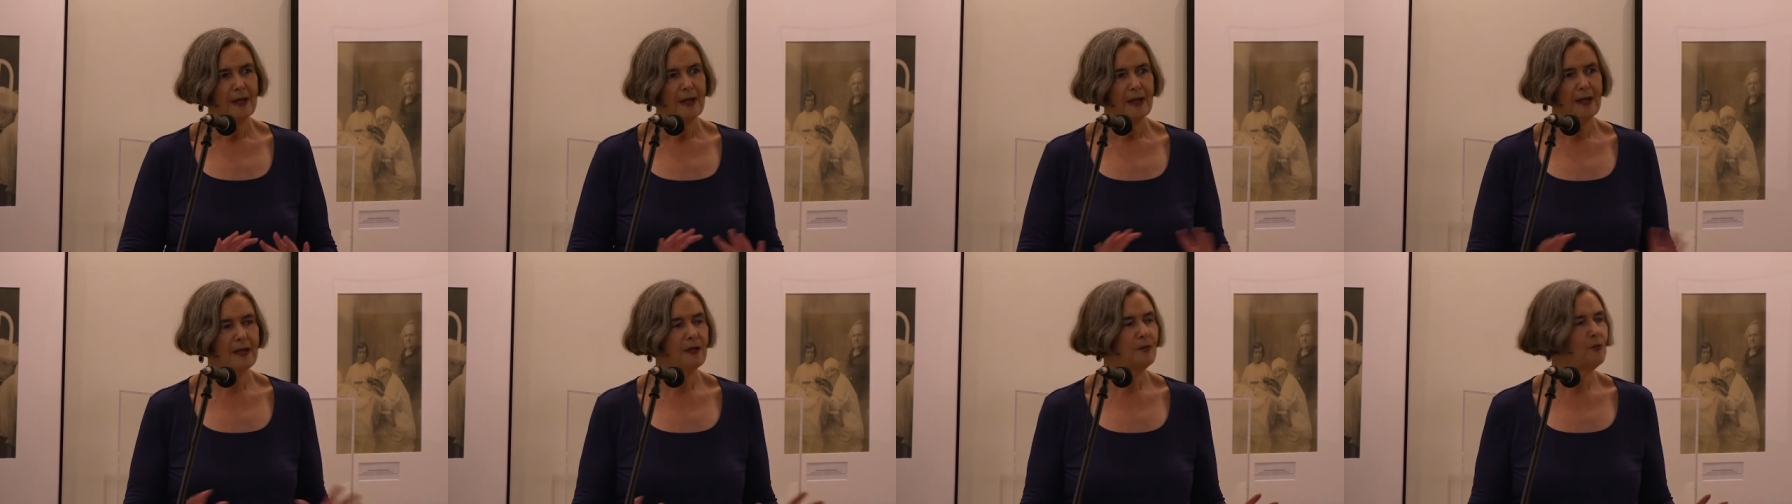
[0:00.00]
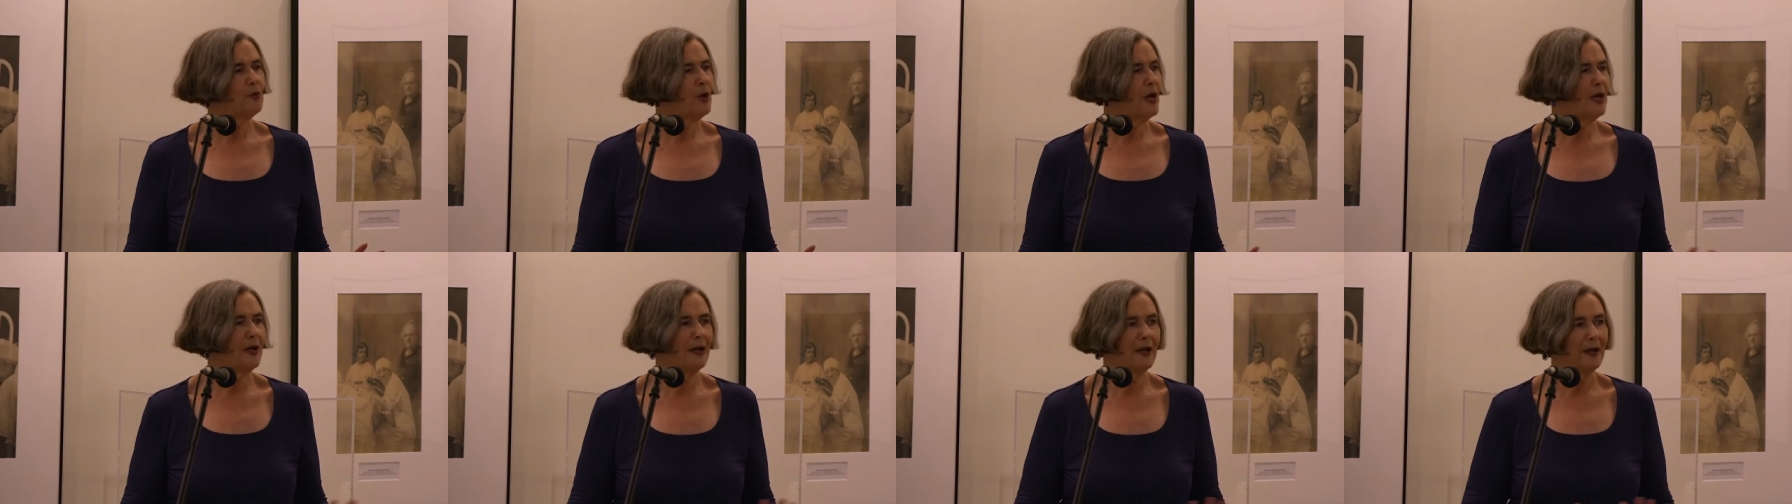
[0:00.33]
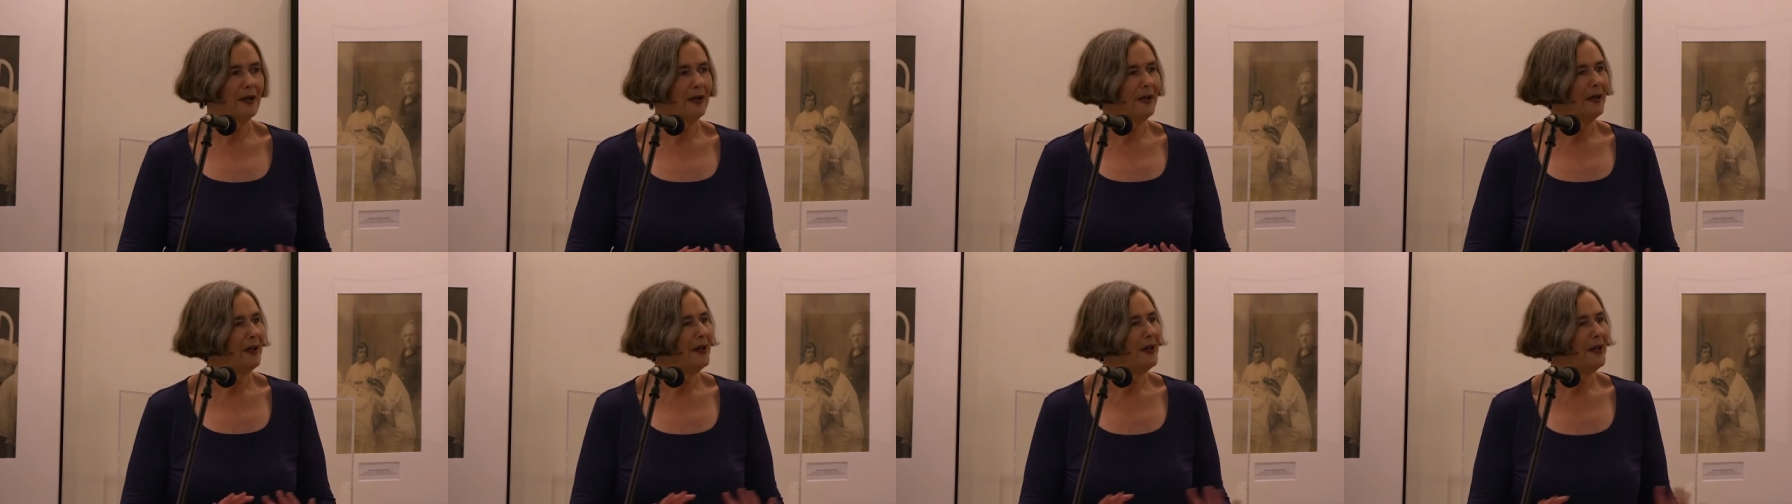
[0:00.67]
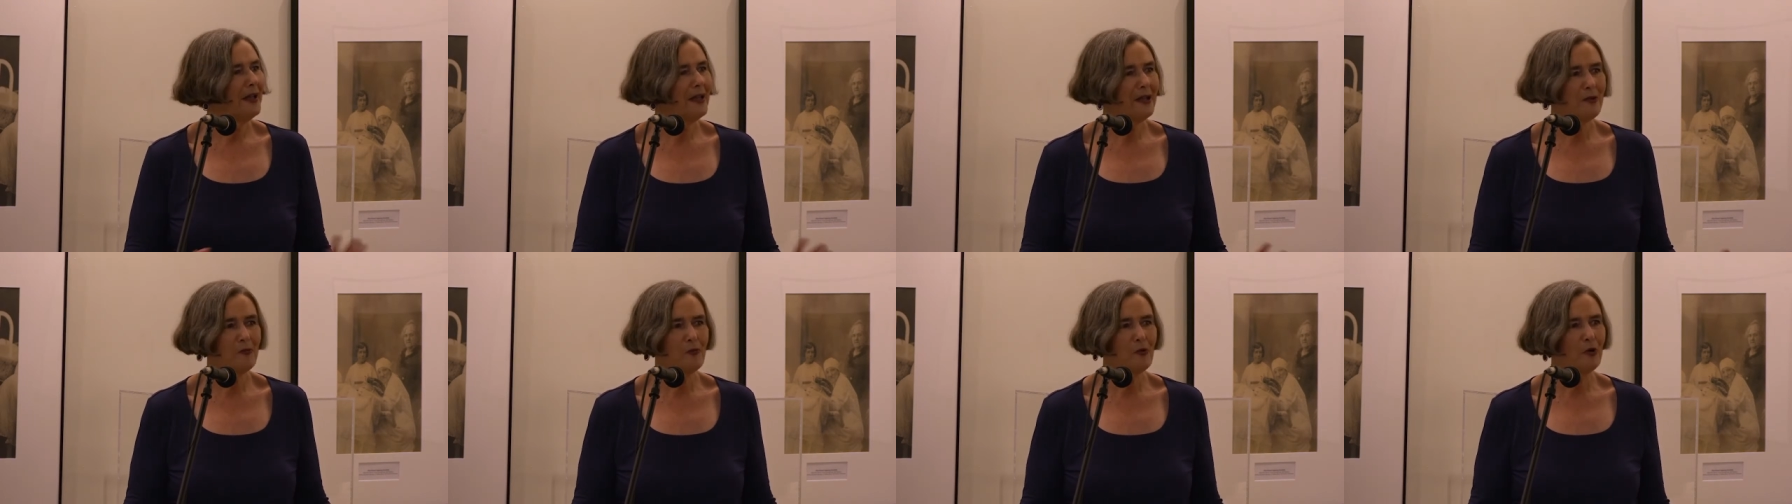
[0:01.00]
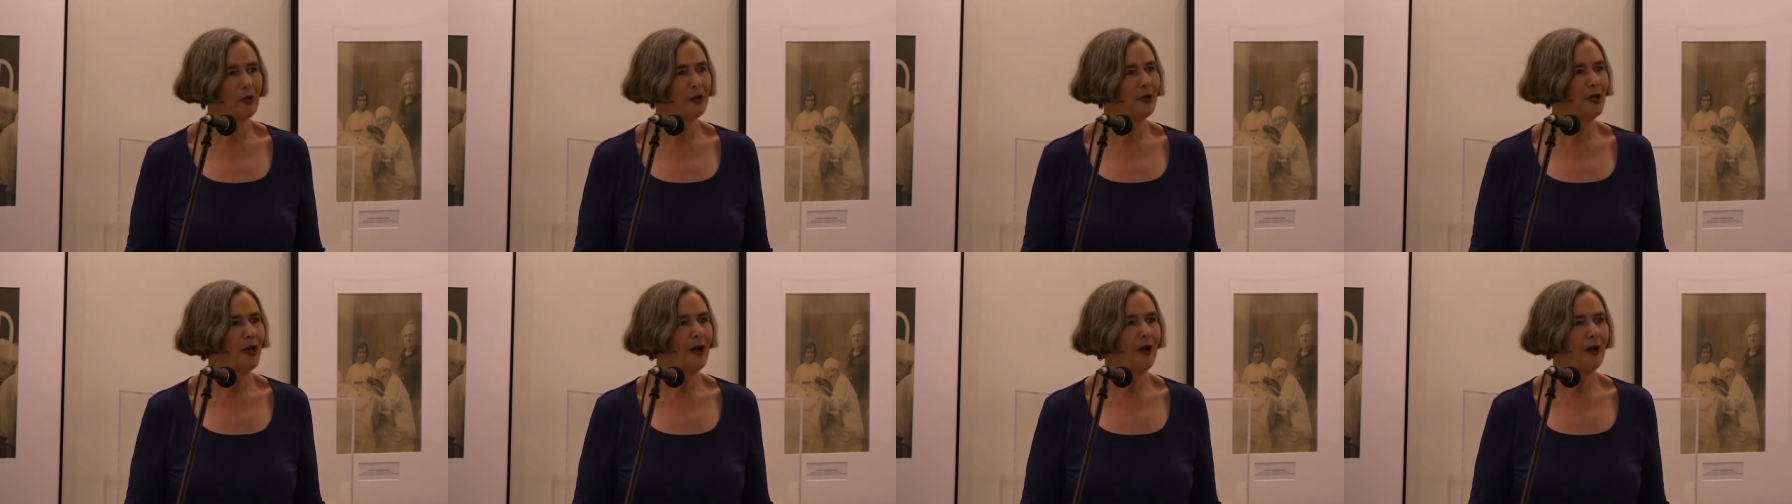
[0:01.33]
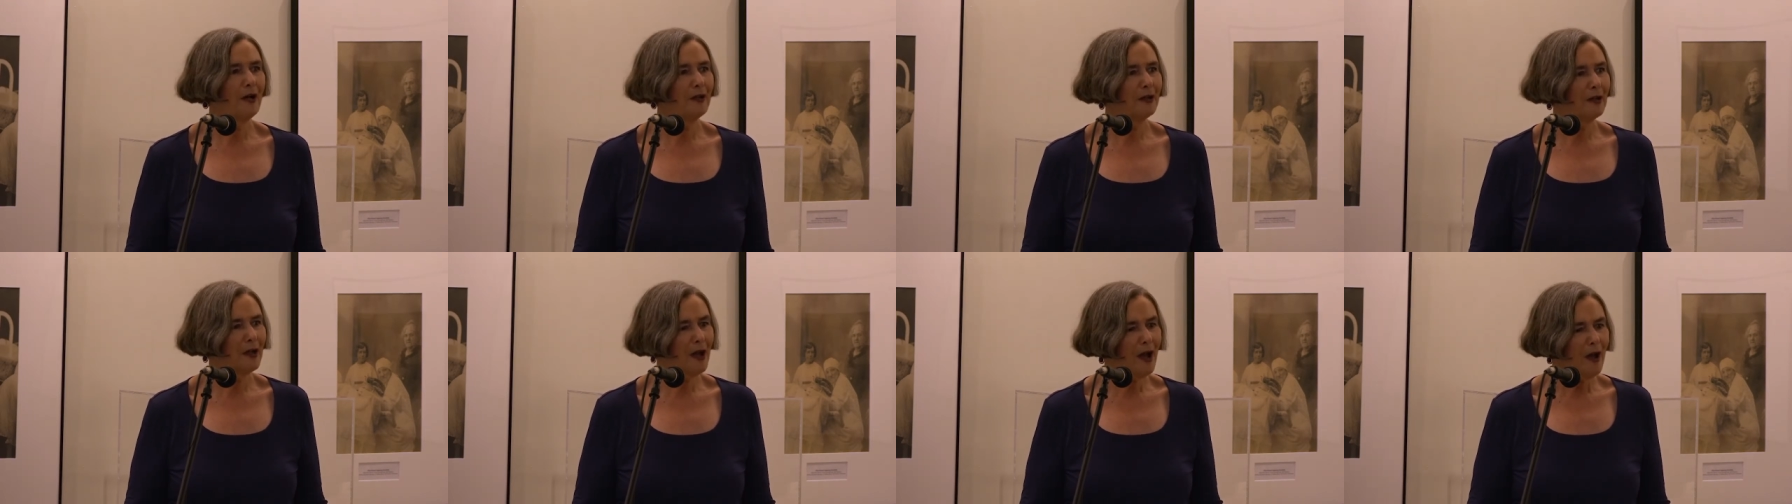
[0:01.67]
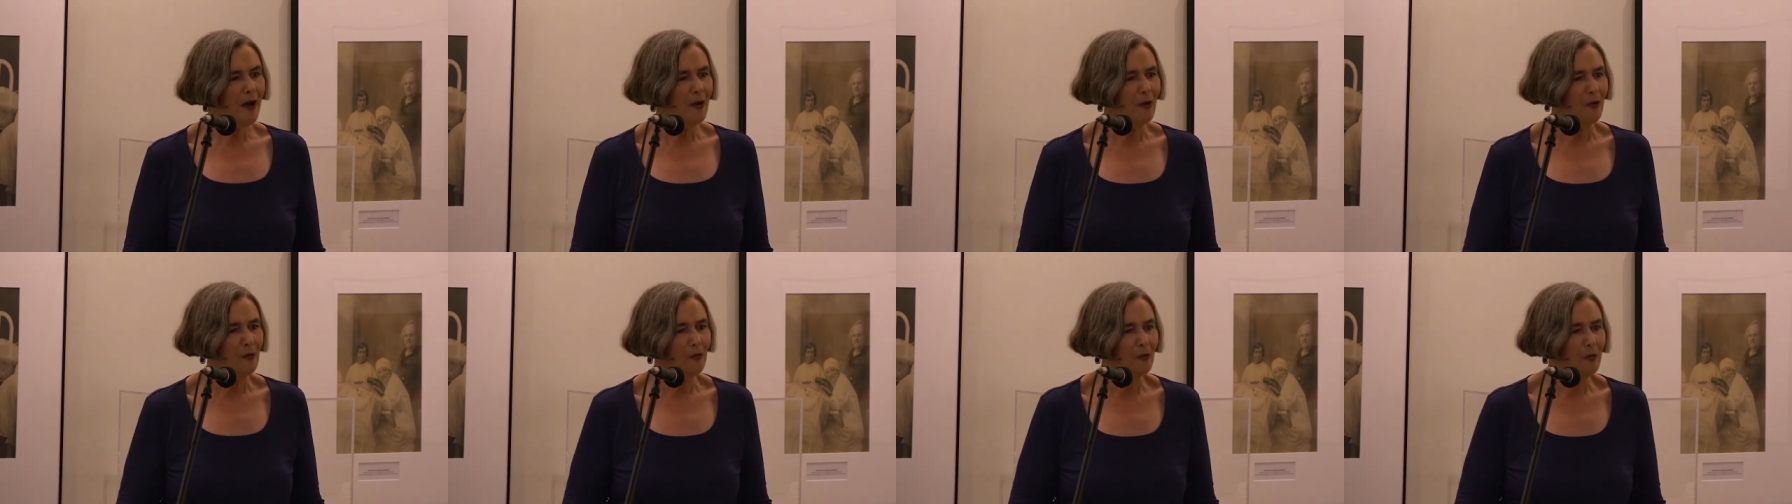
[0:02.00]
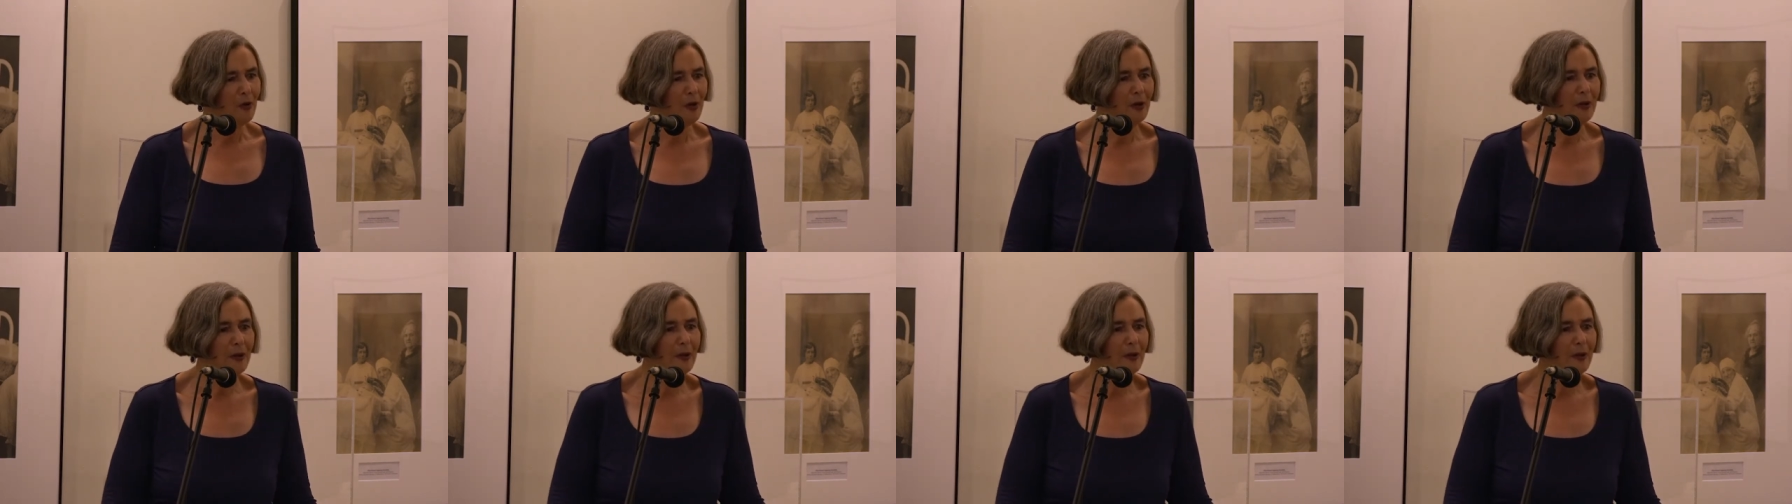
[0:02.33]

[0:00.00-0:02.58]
He would not go.